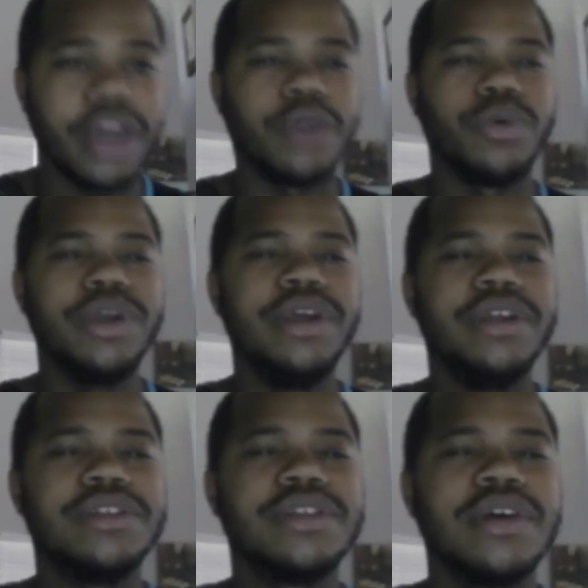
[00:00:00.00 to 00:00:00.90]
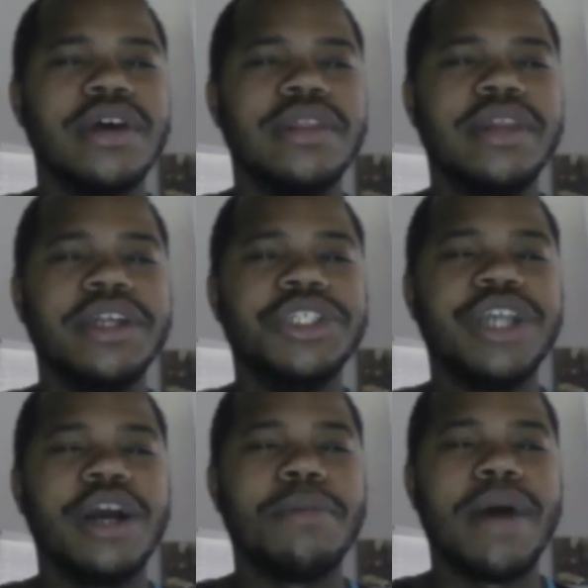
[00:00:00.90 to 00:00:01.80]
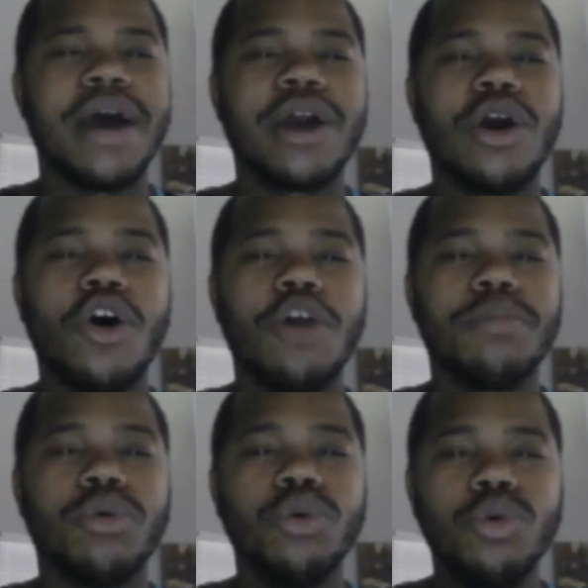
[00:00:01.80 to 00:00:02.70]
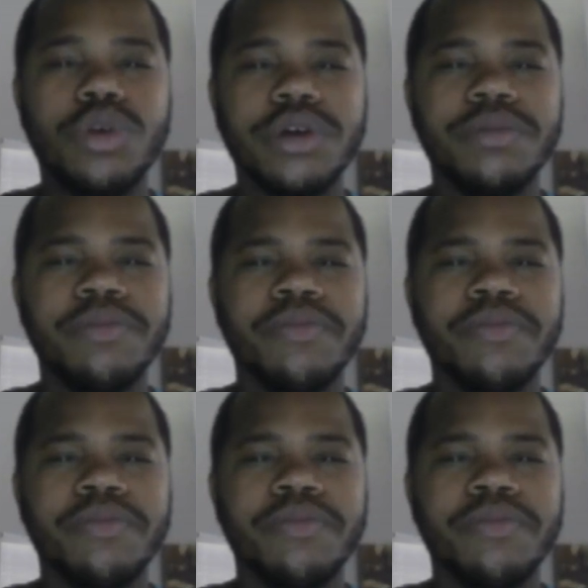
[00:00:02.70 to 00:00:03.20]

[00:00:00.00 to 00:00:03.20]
And it reads, then Jeremiah called Baruch,